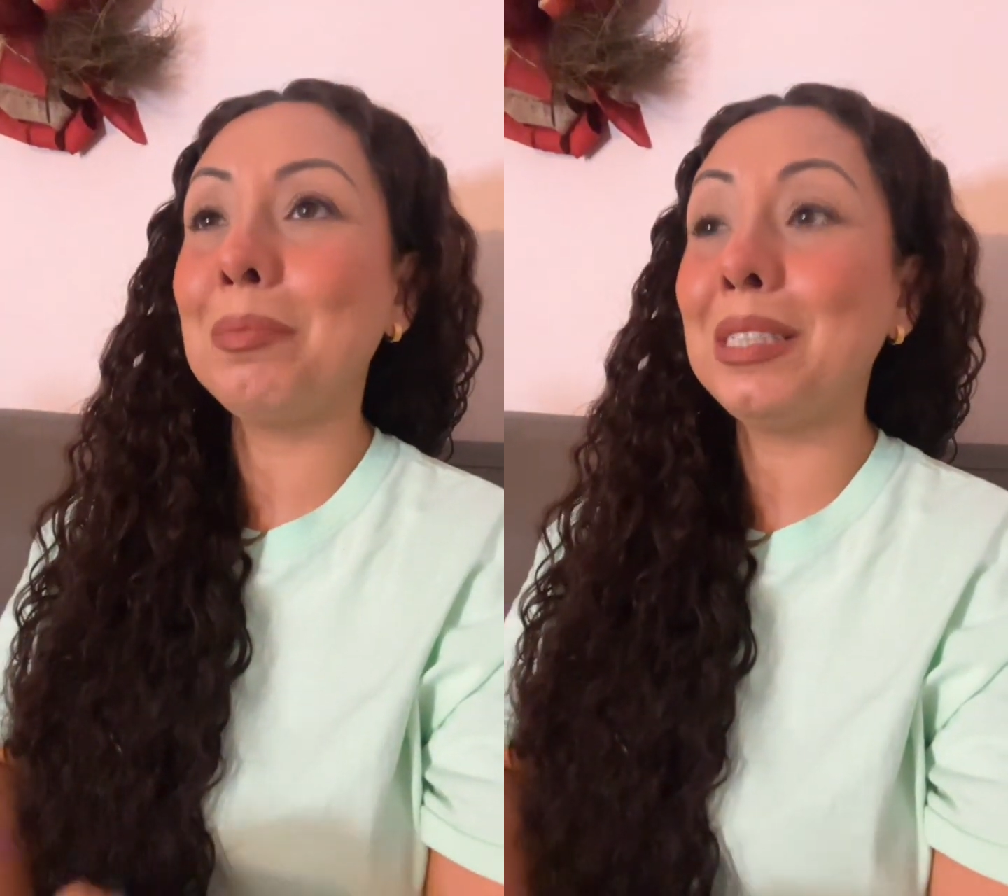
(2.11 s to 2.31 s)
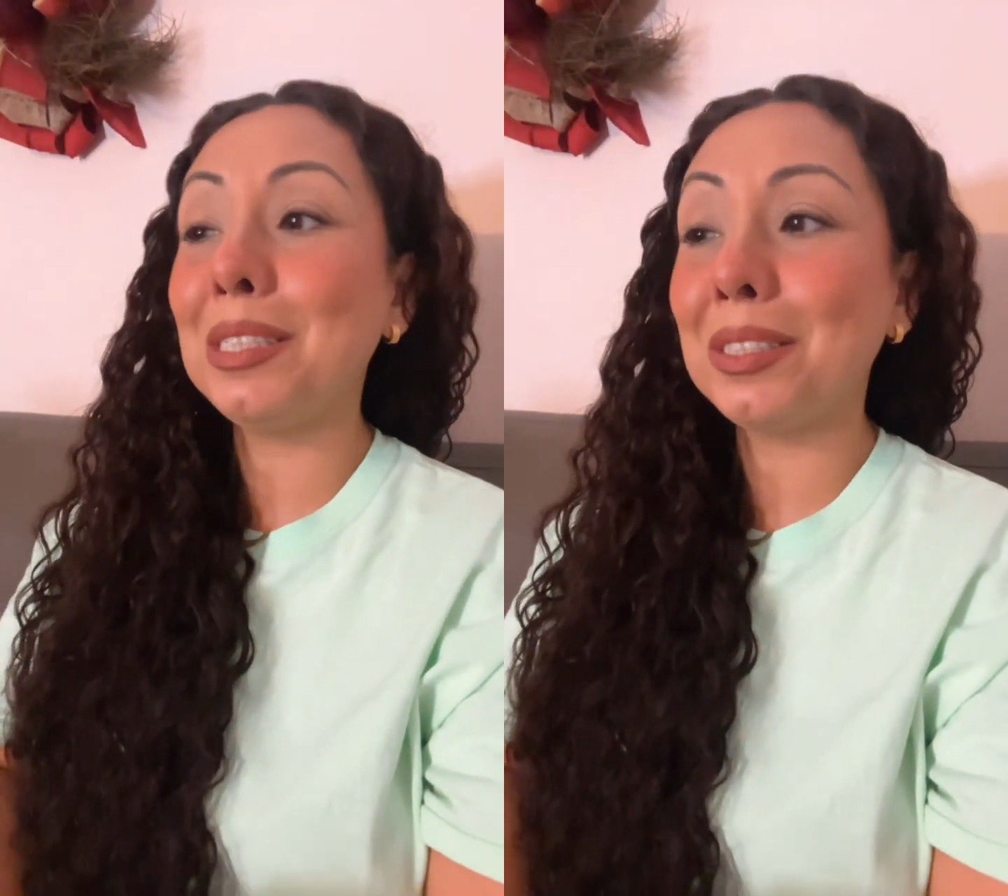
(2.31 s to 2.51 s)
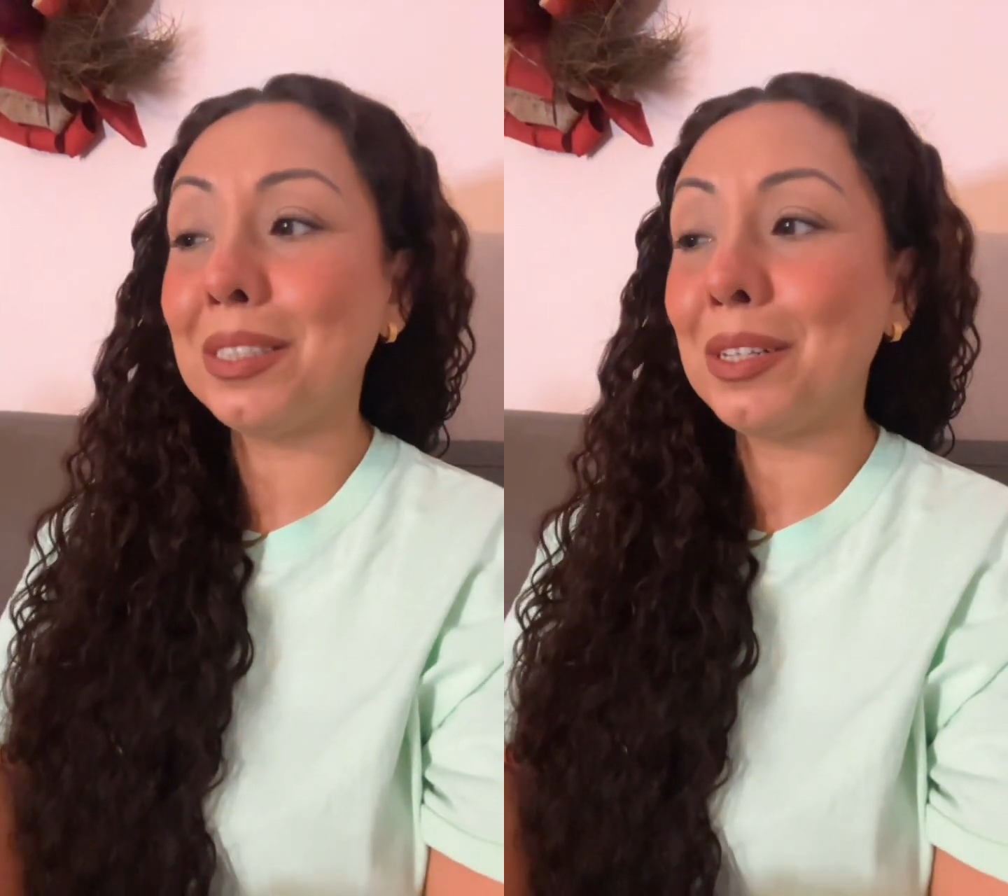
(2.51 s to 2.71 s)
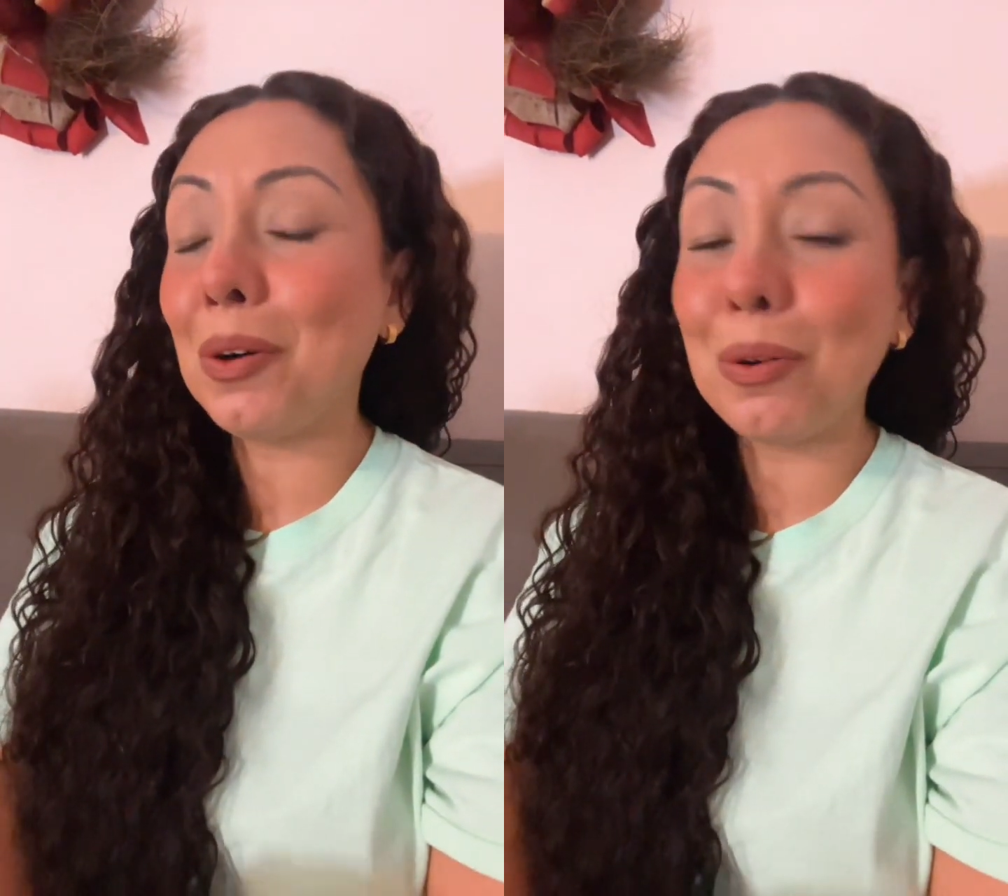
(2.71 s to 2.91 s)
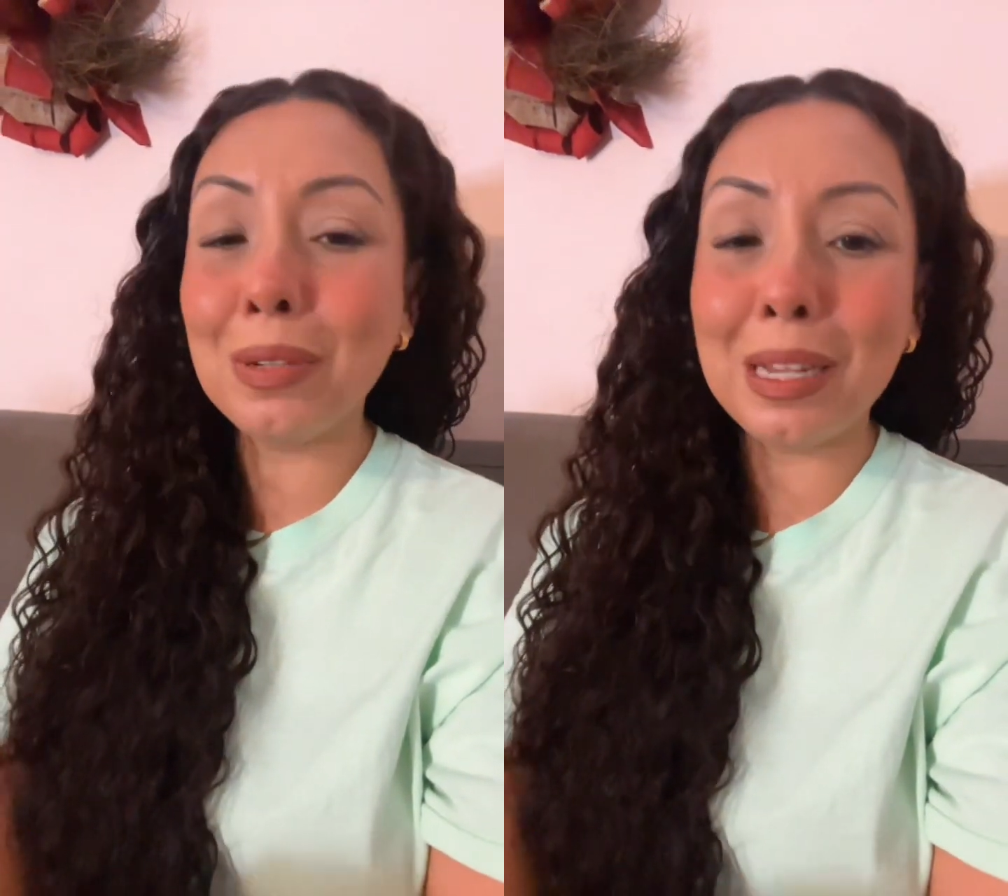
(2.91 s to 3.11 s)
ministered a
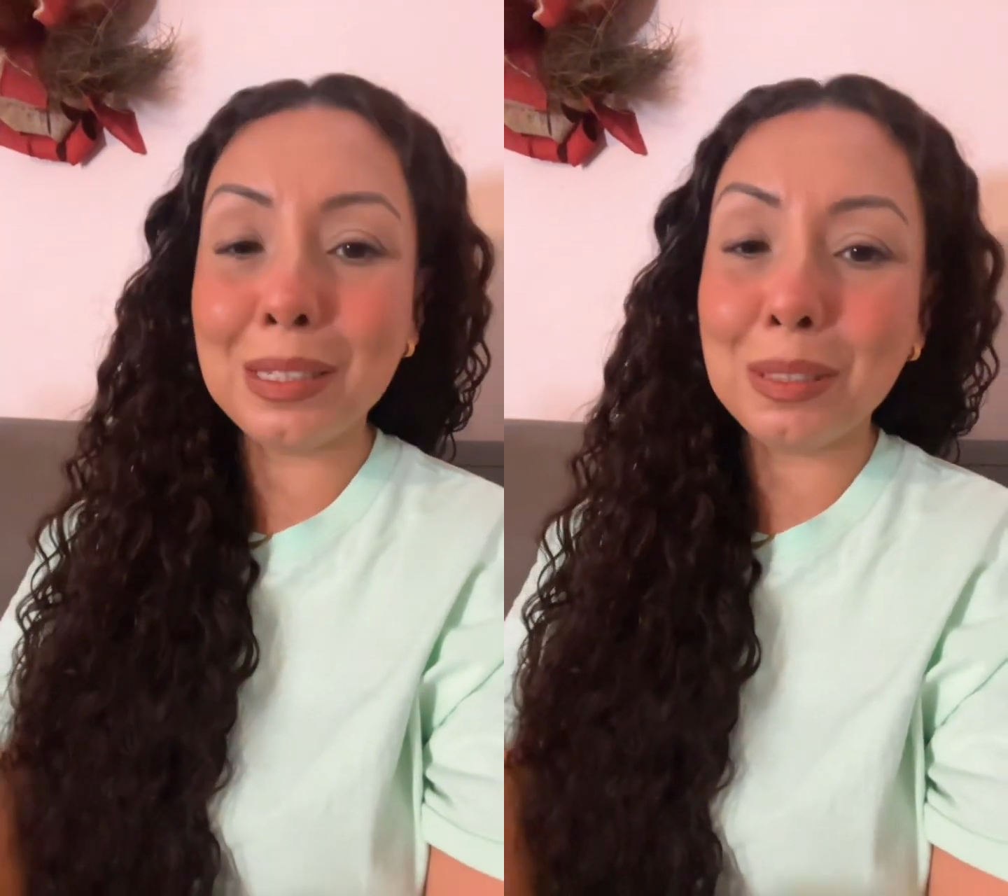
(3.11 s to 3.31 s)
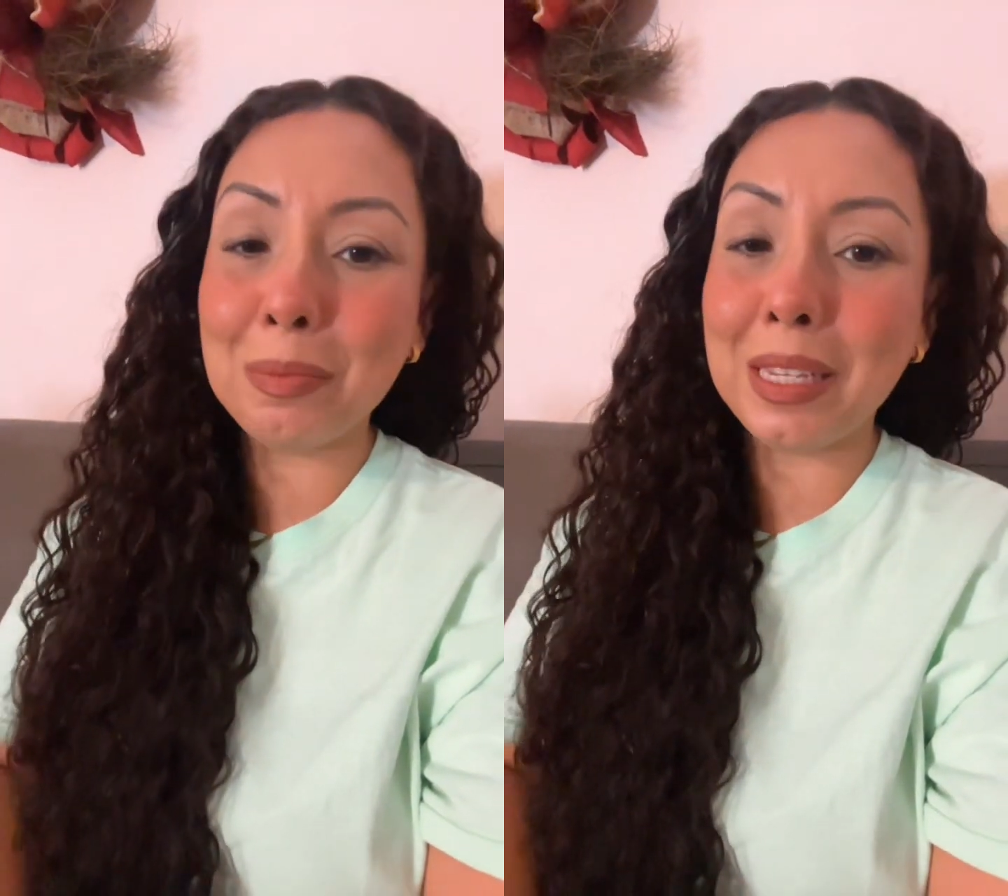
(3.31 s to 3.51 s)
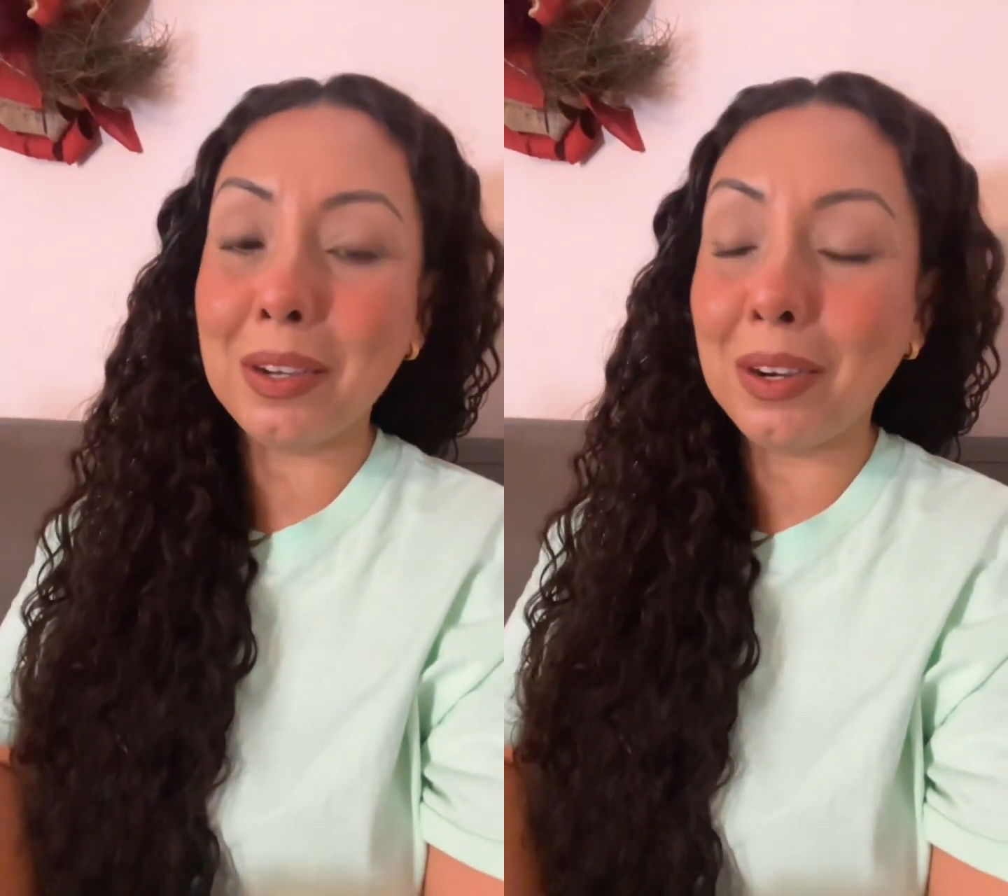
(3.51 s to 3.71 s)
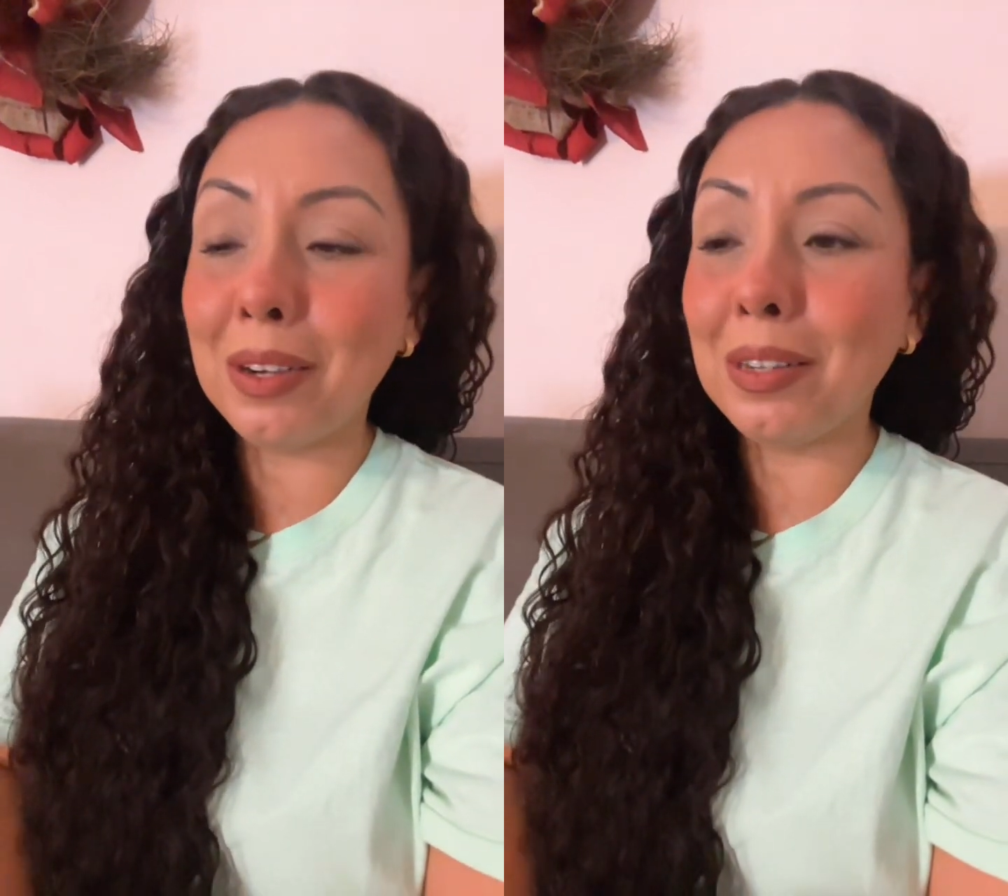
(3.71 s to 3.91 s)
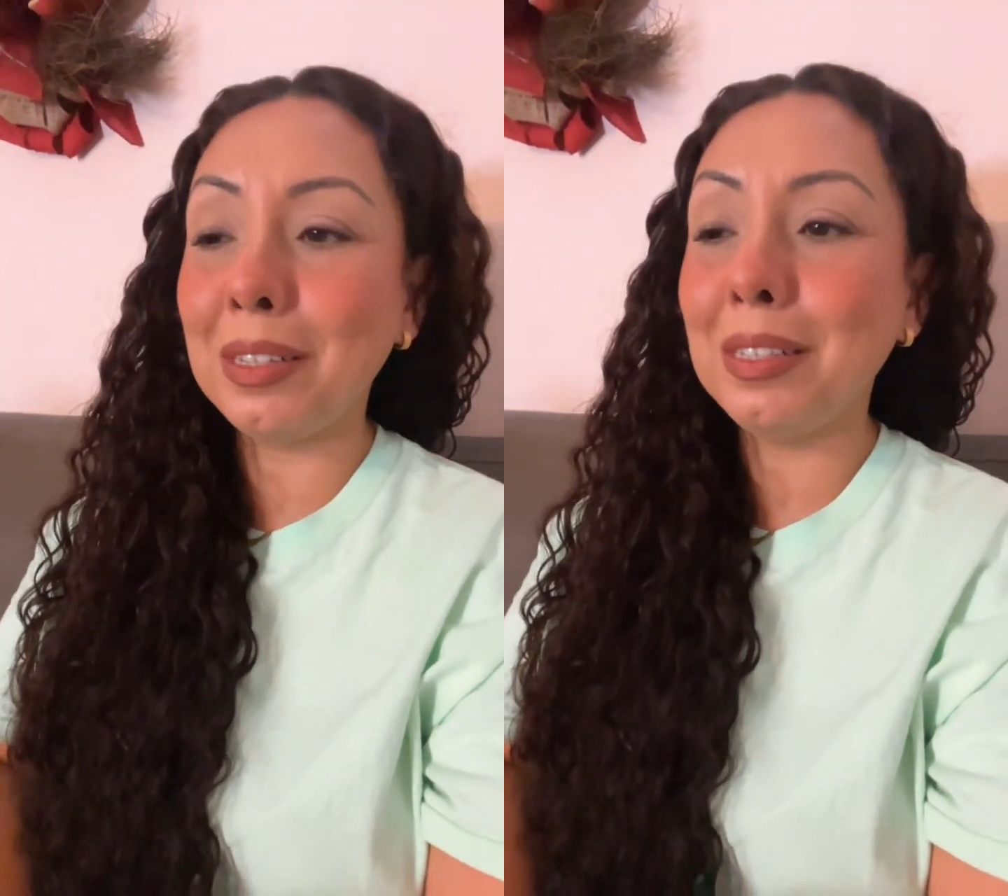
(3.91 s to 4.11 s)
whole lot to me
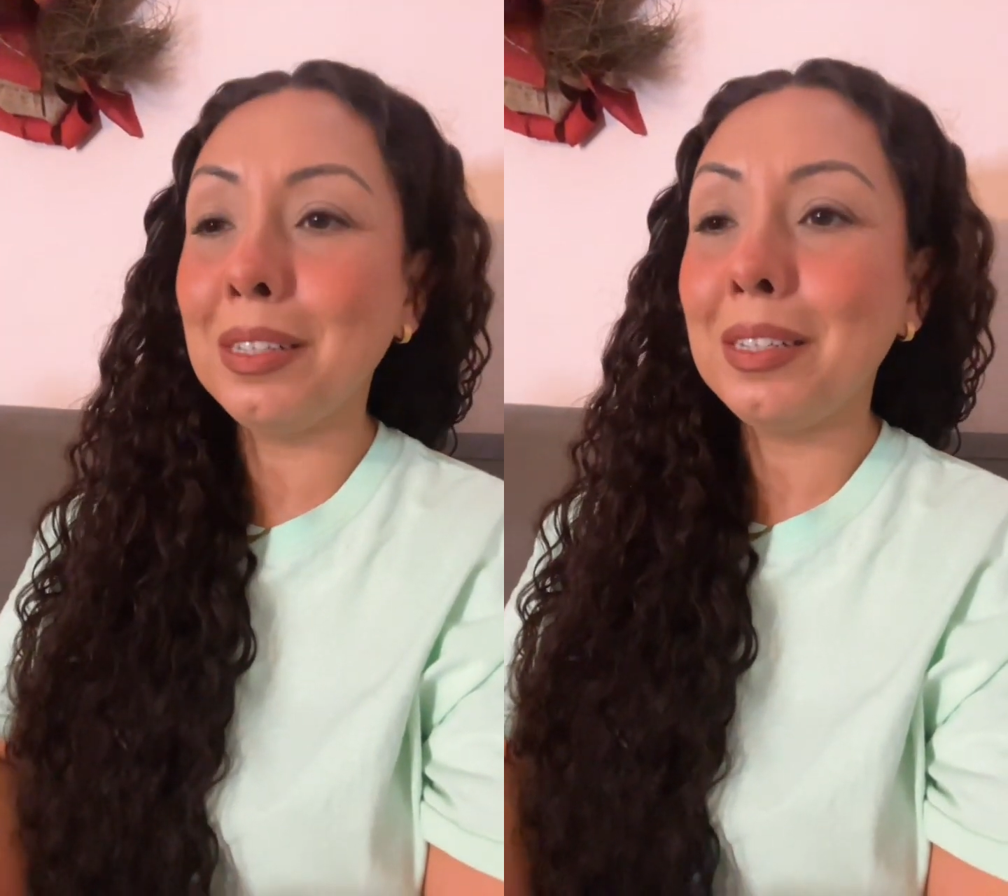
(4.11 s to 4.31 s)
on